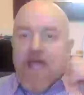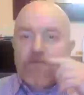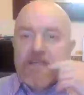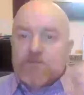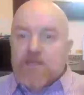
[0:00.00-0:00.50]

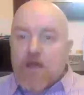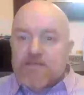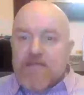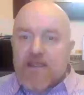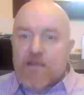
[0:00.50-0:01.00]
reason we
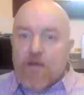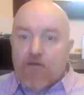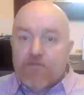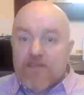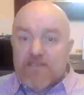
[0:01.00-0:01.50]
don't take them
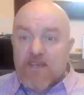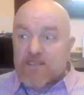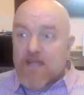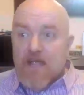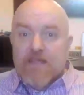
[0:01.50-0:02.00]
off is
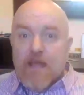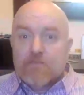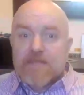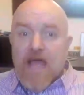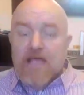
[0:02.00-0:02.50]
because
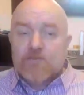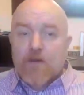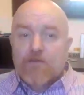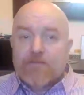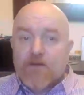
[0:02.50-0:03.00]
them days
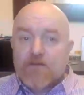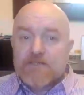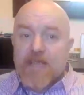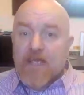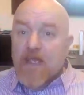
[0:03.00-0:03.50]
where we feel
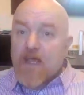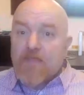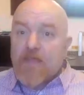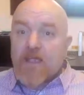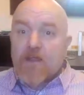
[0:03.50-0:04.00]
sick,
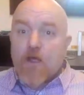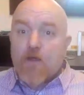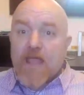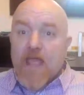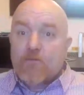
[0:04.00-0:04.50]
they can
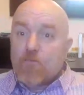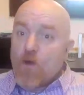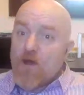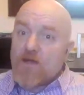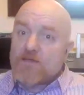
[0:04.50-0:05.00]
only get
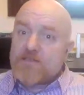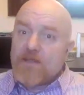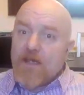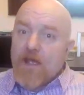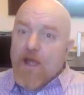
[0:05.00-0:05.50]
worse,
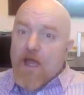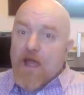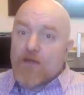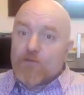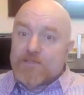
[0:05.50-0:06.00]

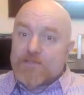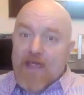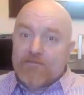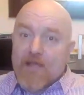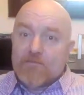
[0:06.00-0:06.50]
and we
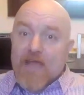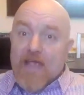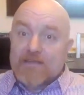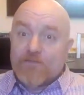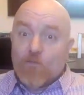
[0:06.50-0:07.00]
save them
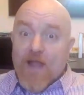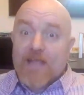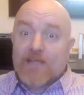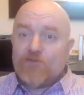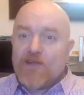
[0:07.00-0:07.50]
days for when
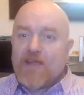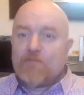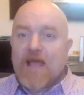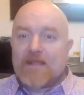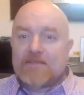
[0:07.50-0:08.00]
it's really bad.